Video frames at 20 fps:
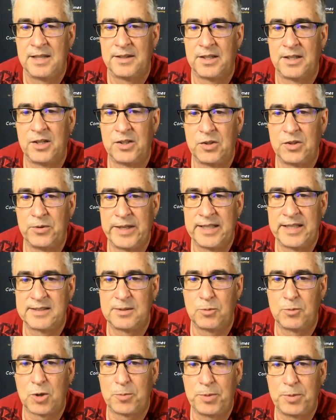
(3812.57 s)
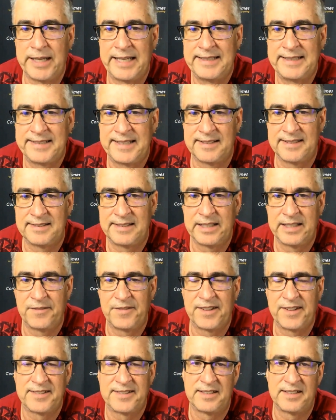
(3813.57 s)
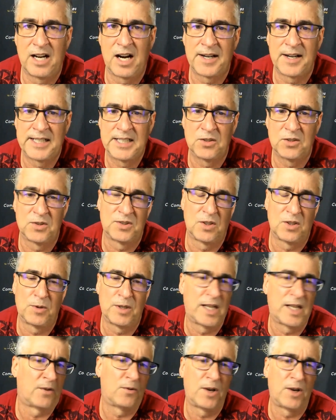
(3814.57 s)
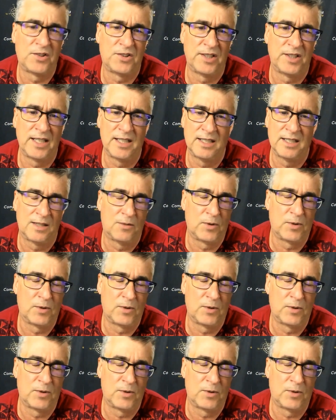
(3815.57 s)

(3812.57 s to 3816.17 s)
They're doing some more playtesting of the scenario. So we're not rushing.